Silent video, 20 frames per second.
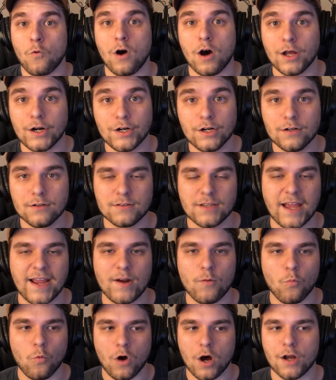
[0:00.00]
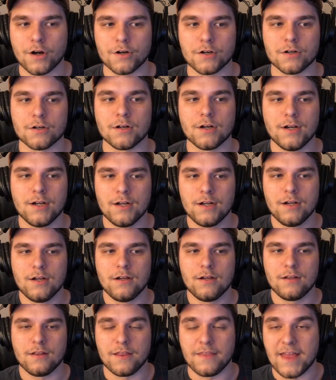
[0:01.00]
water, like water,
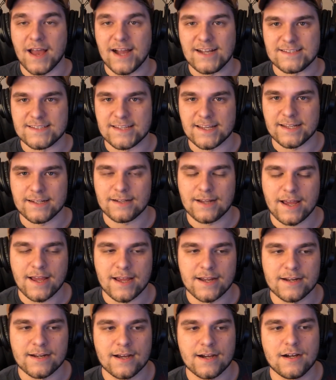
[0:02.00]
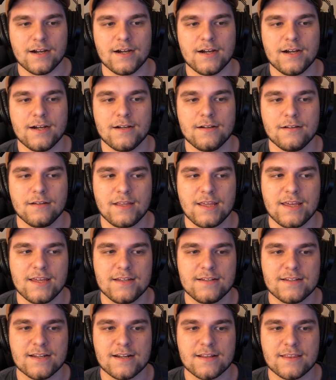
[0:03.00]
and that's it. And he
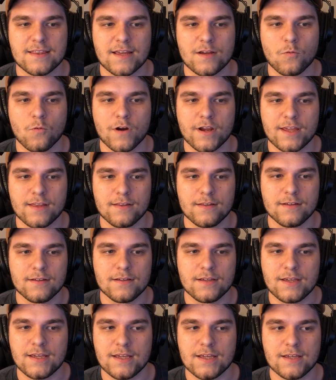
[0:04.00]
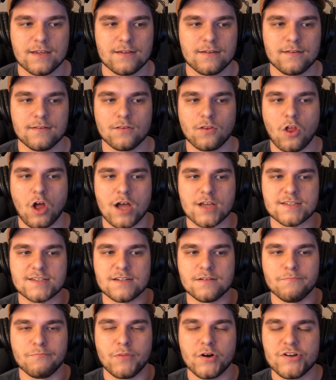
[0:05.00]
did a thing where he lost
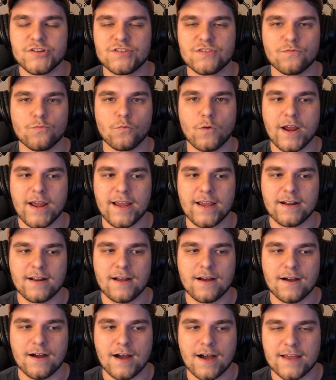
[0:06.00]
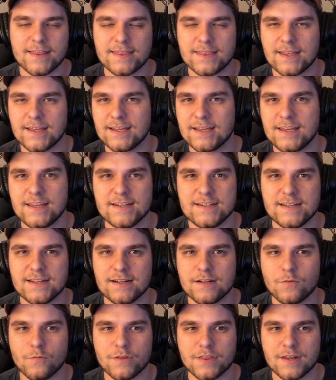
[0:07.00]
a bunch of weight. I think he did
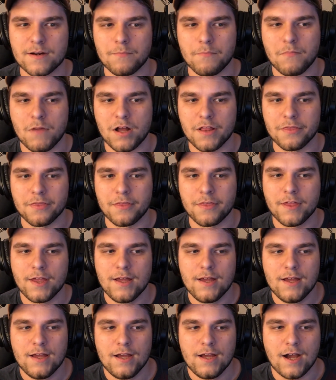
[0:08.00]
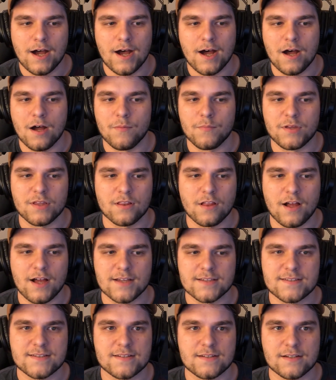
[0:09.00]
it within a month. He
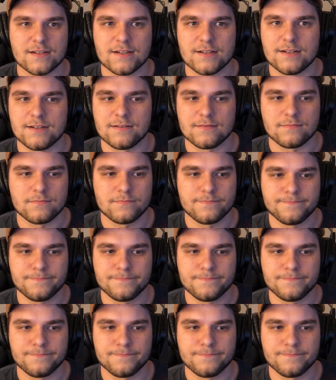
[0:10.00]
lost a